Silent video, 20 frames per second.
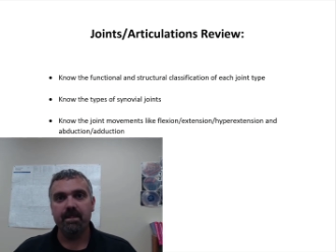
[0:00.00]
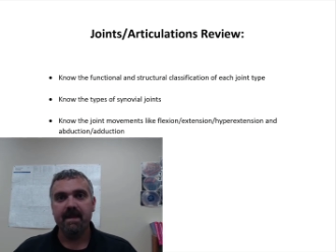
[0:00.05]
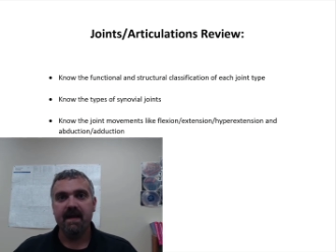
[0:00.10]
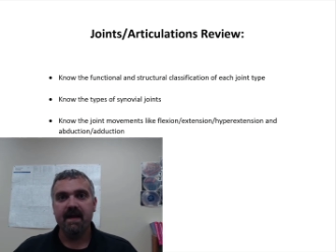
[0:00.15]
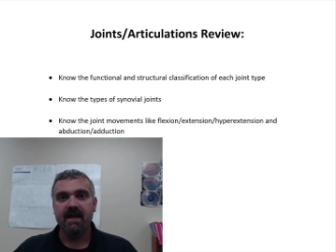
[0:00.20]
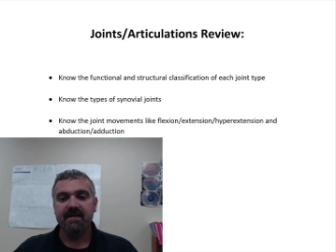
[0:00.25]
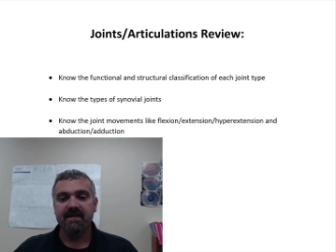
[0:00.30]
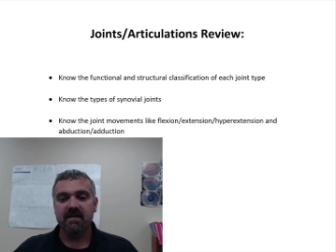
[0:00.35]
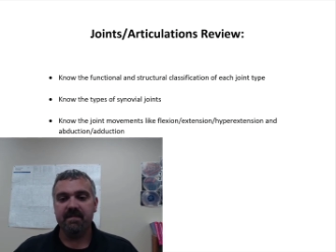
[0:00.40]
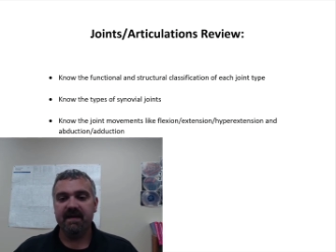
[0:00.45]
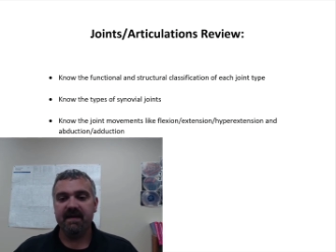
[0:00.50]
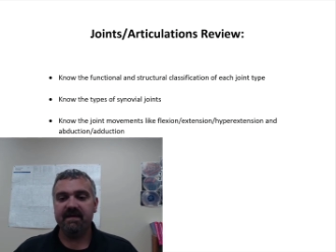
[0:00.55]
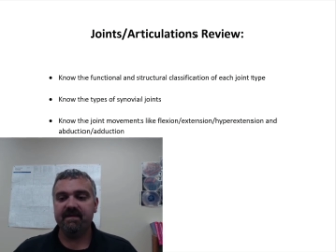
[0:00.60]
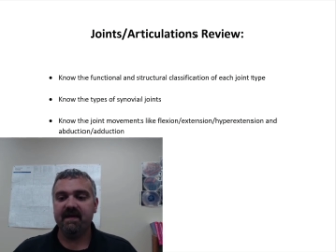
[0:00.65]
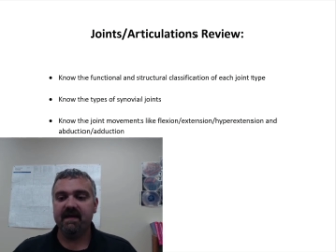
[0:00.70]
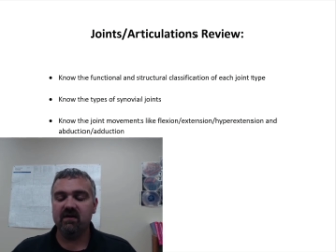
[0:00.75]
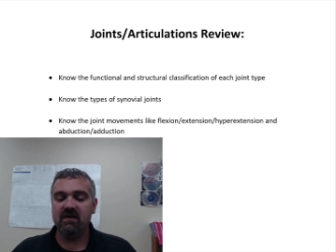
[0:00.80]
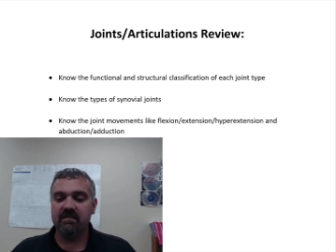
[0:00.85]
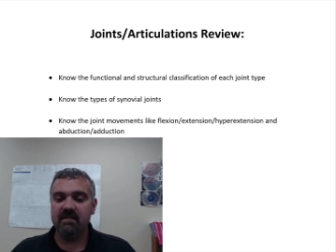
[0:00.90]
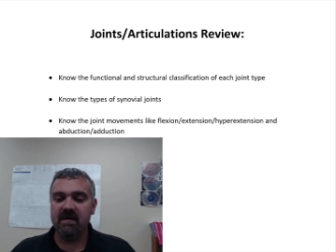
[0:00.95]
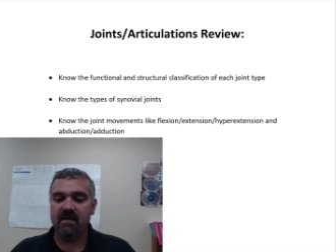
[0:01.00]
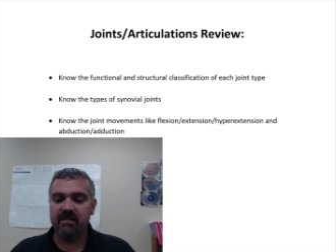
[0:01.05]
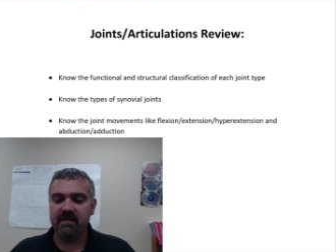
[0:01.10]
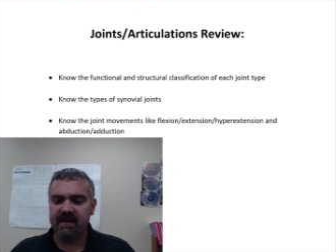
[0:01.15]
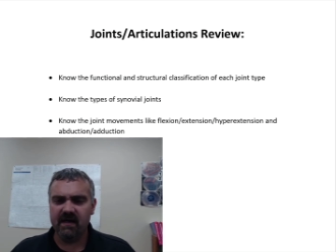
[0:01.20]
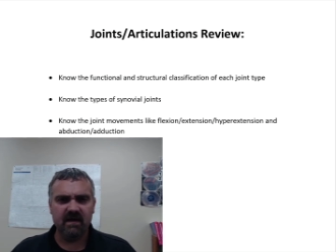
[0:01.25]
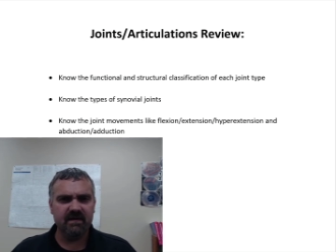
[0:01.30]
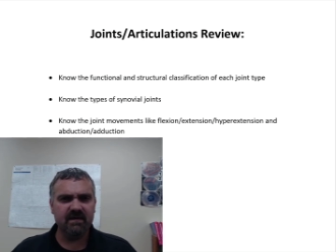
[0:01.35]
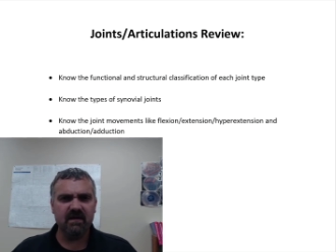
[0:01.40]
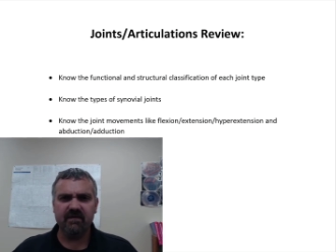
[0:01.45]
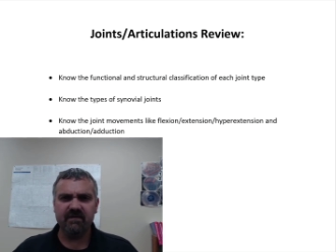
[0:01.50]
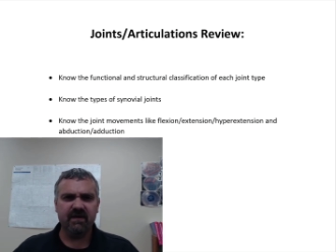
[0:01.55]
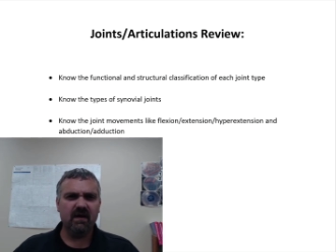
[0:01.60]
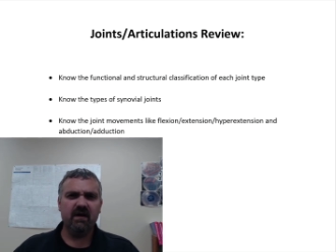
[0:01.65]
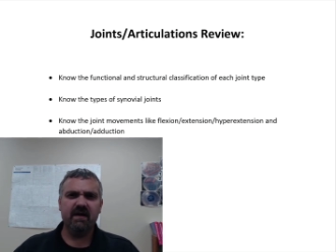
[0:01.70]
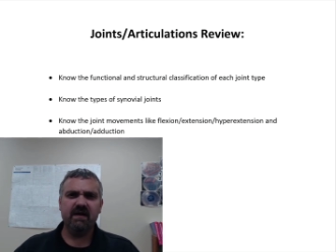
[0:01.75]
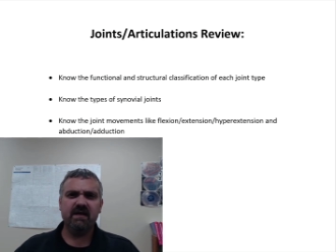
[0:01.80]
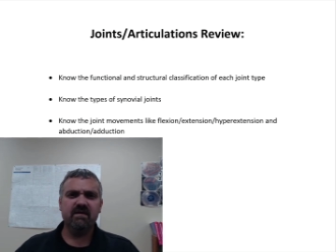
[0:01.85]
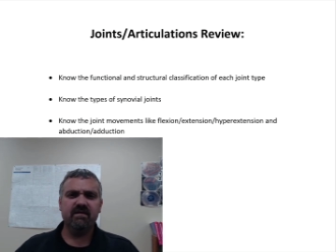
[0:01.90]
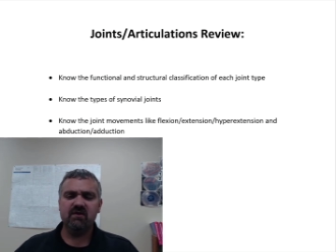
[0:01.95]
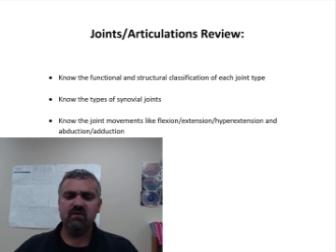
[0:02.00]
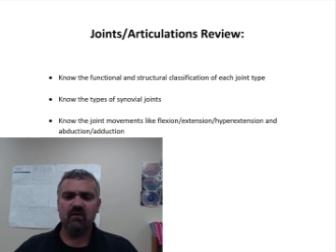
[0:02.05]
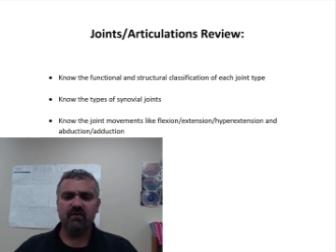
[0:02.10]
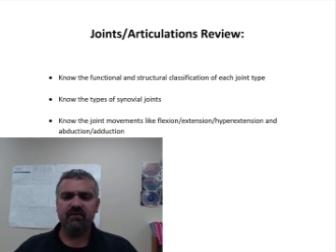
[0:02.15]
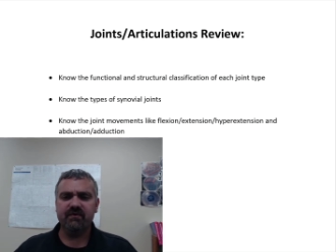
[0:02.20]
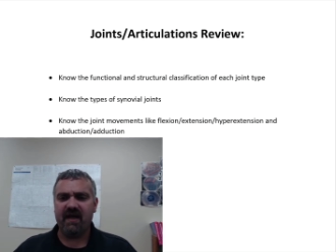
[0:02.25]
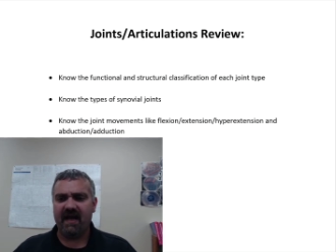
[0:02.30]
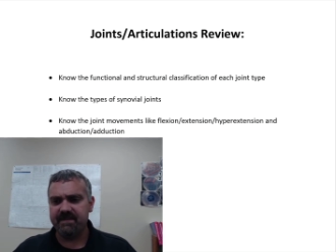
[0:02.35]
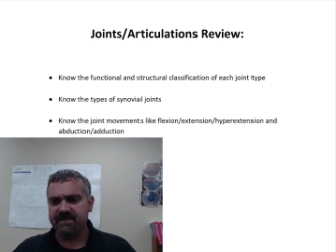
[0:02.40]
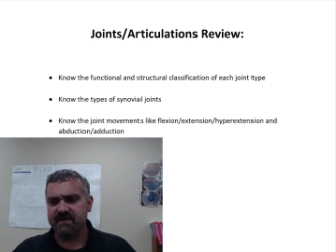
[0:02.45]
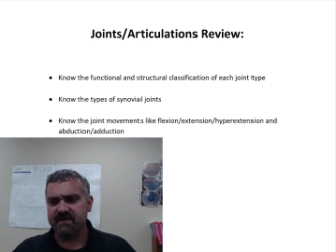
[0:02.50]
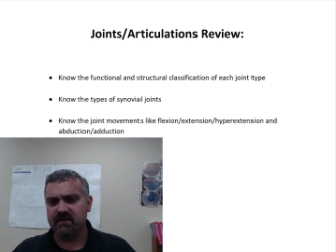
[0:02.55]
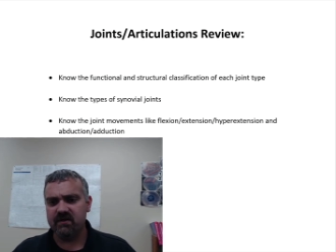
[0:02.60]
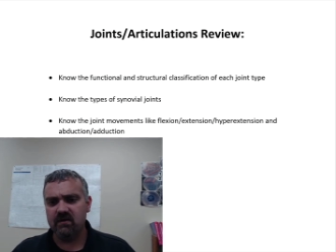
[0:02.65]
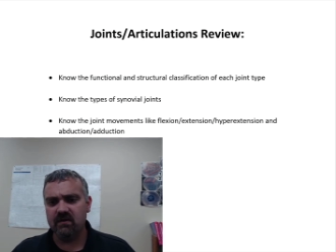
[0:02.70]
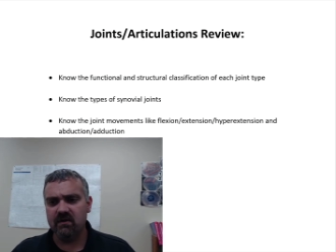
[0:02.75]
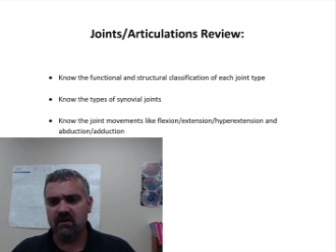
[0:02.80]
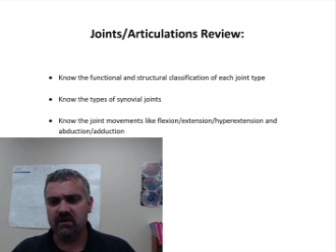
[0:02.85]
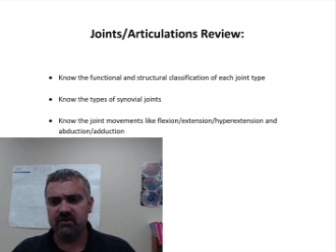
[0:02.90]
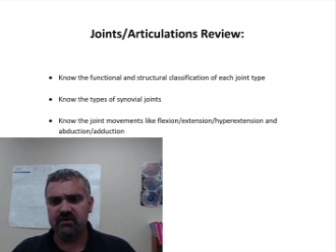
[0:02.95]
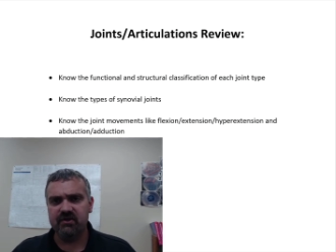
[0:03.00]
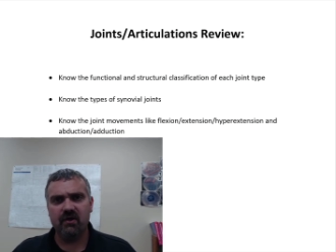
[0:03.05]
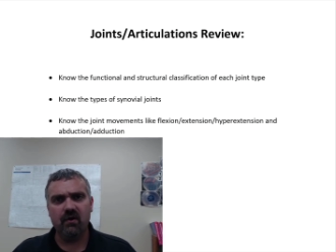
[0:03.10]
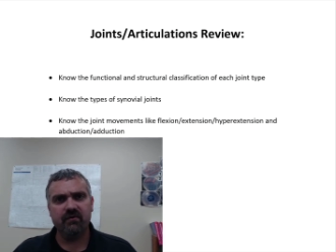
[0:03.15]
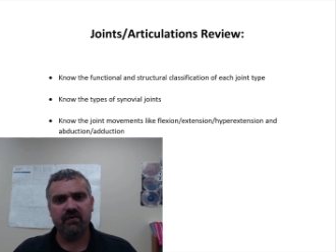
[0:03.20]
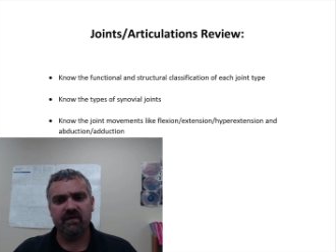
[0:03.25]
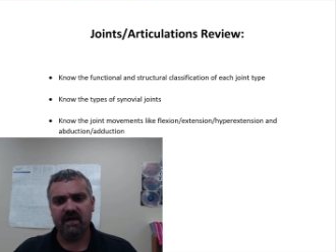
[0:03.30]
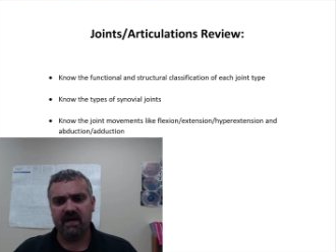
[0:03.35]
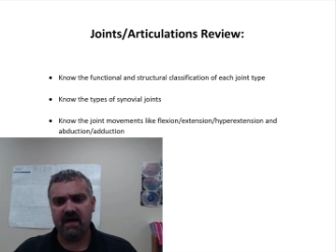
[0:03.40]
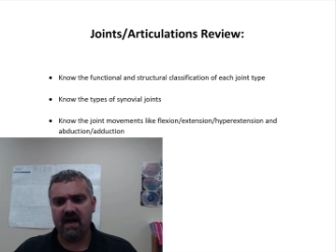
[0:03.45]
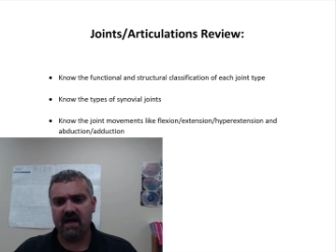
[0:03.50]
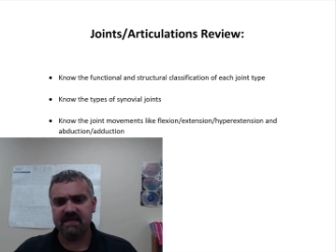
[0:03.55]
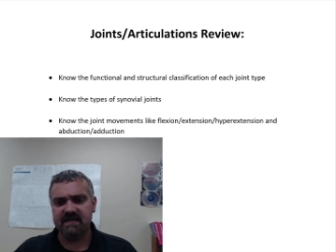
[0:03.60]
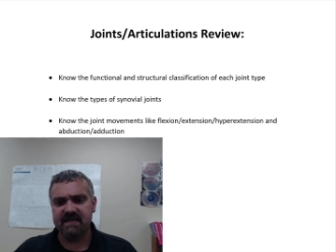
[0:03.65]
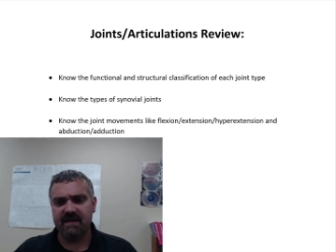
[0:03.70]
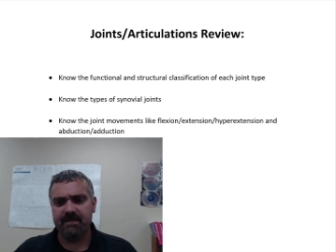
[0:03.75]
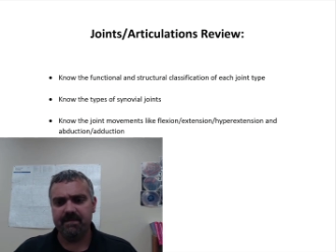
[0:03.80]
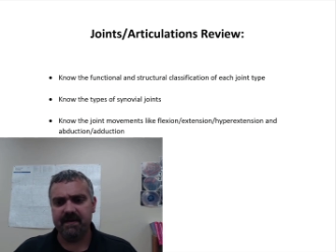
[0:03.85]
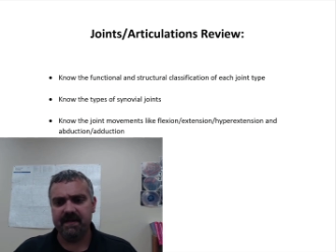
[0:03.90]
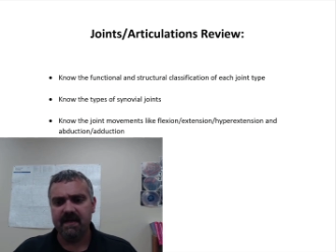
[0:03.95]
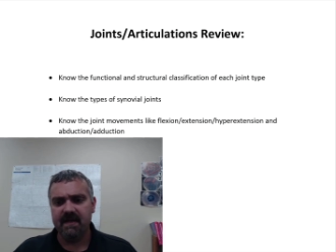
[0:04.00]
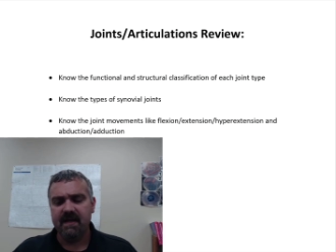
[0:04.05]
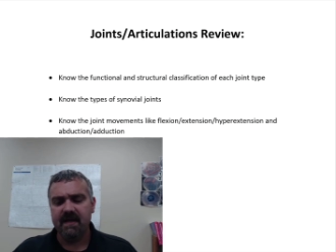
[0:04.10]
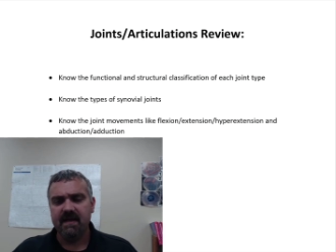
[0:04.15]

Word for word: So the big thing to remember here, and there are individual types that you'll learn as you go through the content,